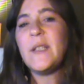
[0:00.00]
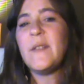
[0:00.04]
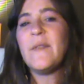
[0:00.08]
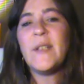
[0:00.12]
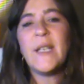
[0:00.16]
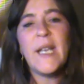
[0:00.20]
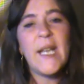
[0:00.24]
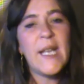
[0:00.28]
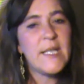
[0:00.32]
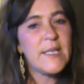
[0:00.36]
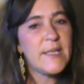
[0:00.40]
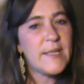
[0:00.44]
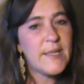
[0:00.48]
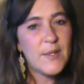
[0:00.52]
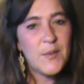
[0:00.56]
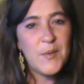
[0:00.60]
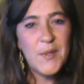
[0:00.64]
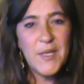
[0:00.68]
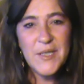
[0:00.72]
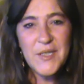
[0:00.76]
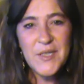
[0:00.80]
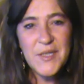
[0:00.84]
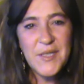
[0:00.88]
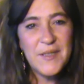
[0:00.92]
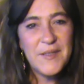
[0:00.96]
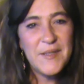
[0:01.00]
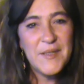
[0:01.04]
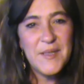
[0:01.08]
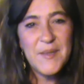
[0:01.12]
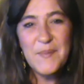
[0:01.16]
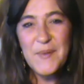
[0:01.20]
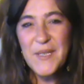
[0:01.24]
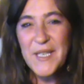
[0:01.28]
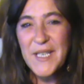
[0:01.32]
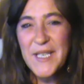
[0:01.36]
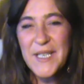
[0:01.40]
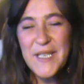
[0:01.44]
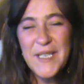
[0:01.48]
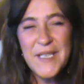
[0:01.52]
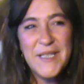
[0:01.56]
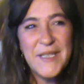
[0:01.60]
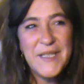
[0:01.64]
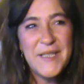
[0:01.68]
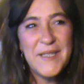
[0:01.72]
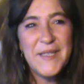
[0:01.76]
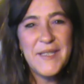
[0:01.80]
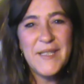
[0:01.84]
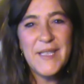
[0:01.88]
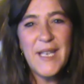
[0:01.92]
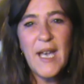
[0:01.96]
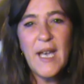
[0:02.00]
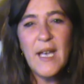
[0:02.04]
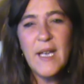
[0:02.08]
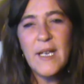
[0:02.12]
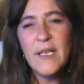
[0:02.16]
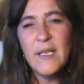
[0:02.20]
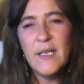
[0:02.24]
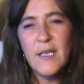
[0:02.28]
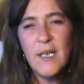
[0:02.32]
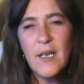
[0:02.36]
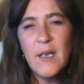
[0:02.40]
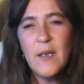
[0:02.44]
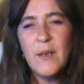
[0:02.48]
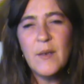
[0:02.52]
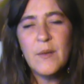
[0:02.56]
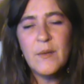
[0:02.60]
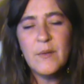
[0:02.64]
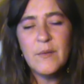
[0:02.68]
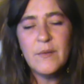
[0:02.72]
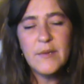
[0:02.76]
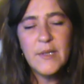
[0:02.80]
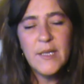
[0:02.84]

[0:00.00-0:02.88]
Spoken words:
even ask questions because I know,